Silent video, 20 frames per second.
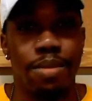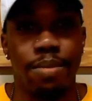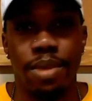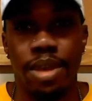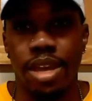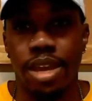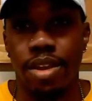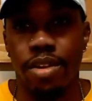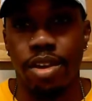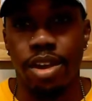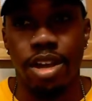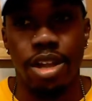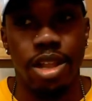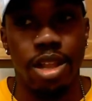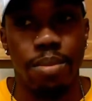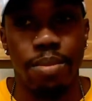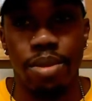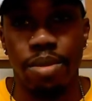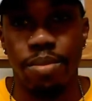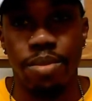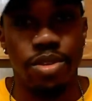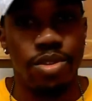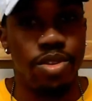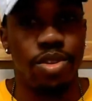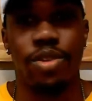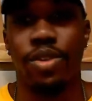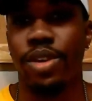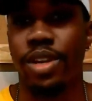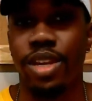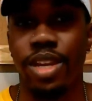here in Columbia,
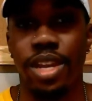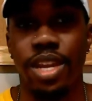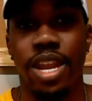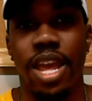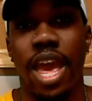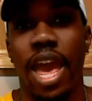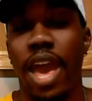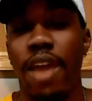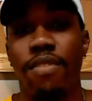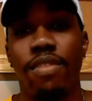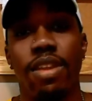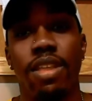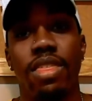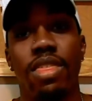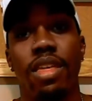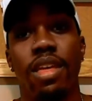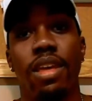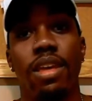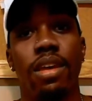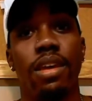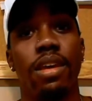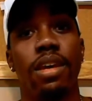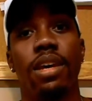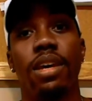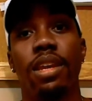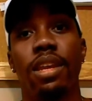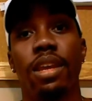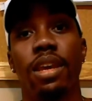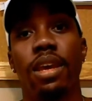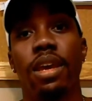Missouri didn't have anything
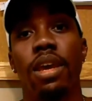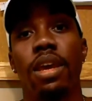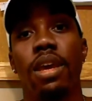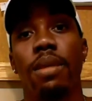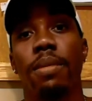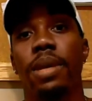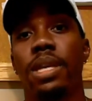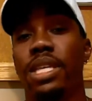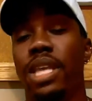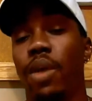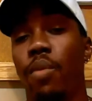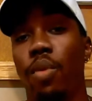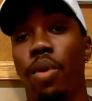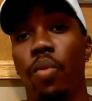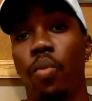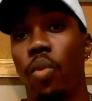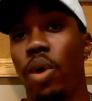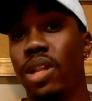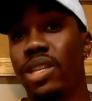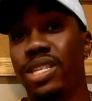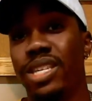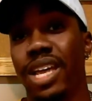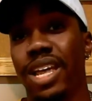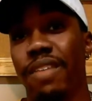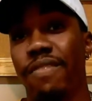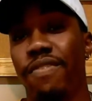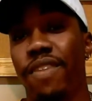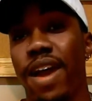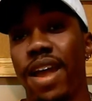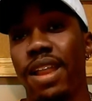good. Because I went once, I
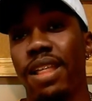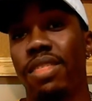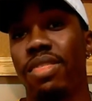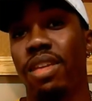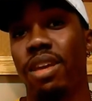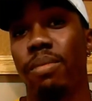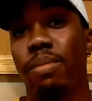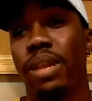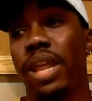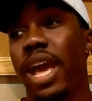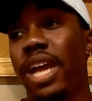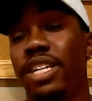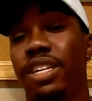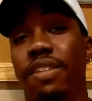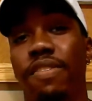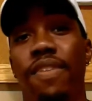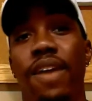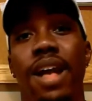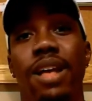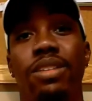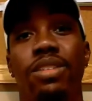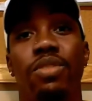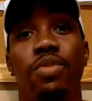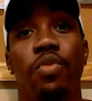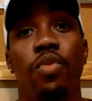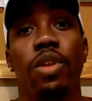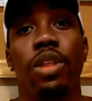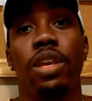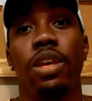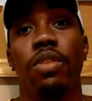didn't find anything, but I actually found
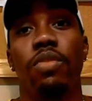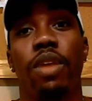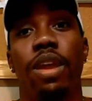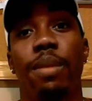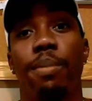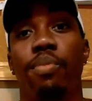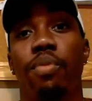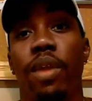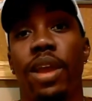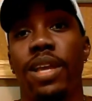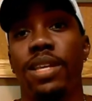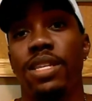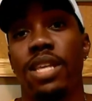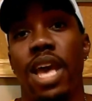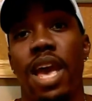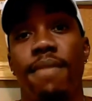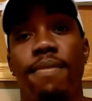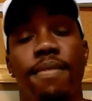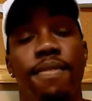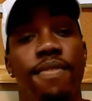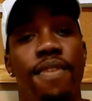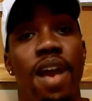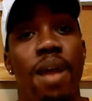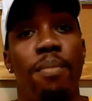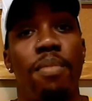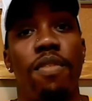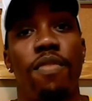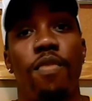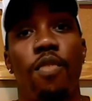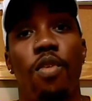some really great brands that I haven't
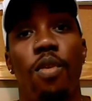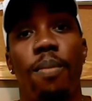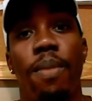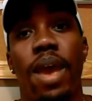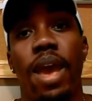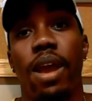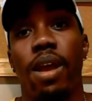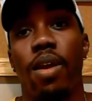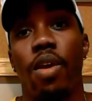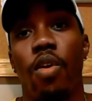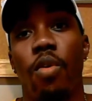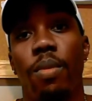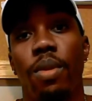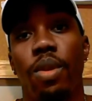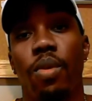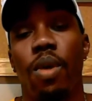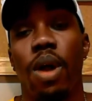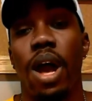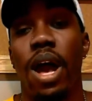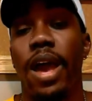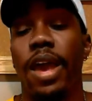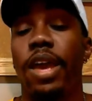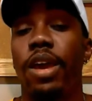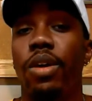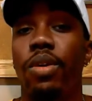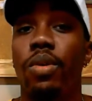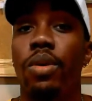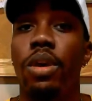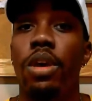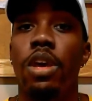found before back home in
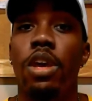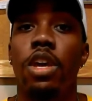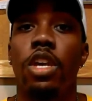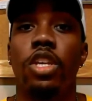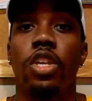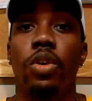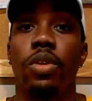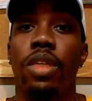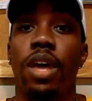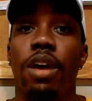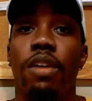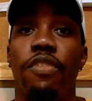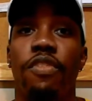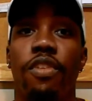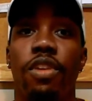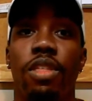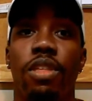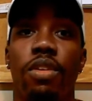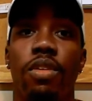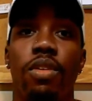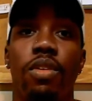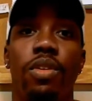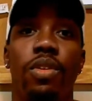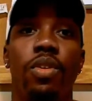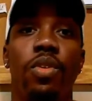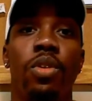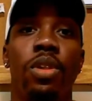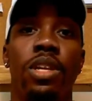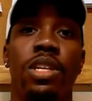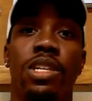Ohio. So without further
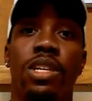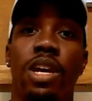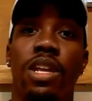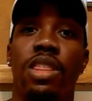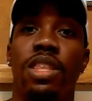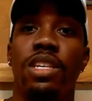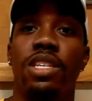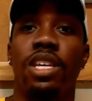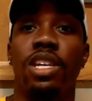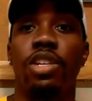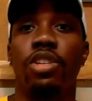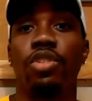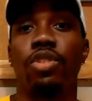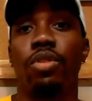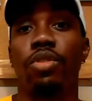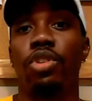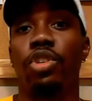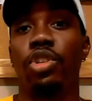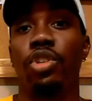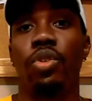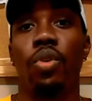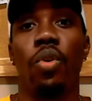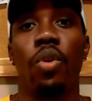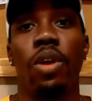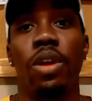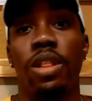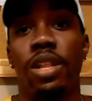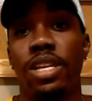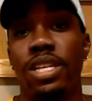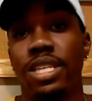ado, let's cut this intro
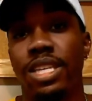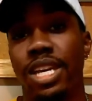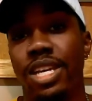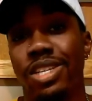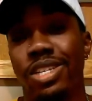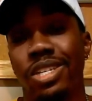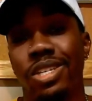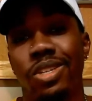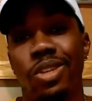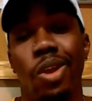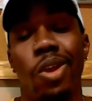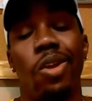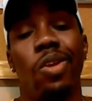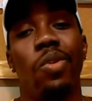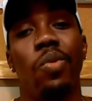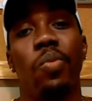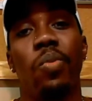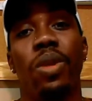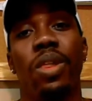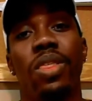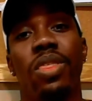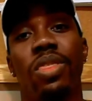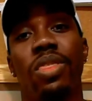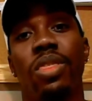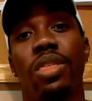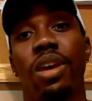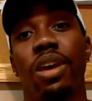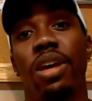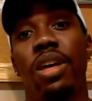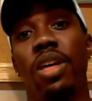short and let's get started with
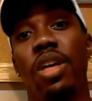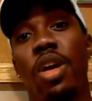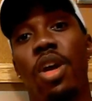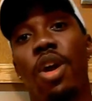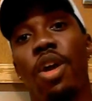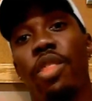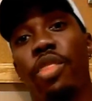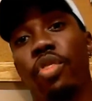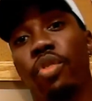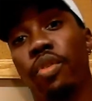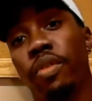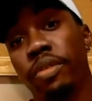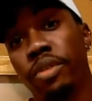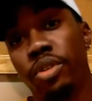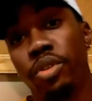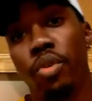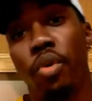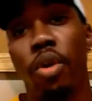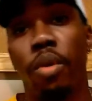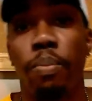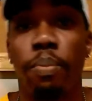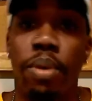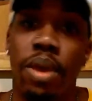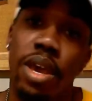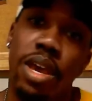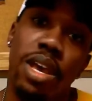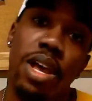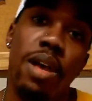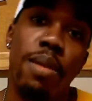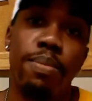the thrift store
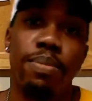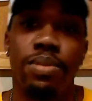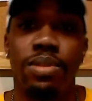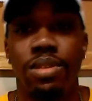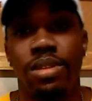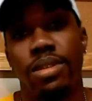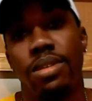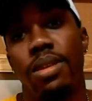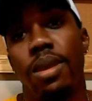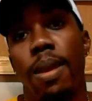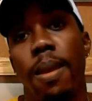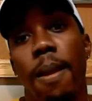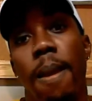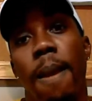pickups.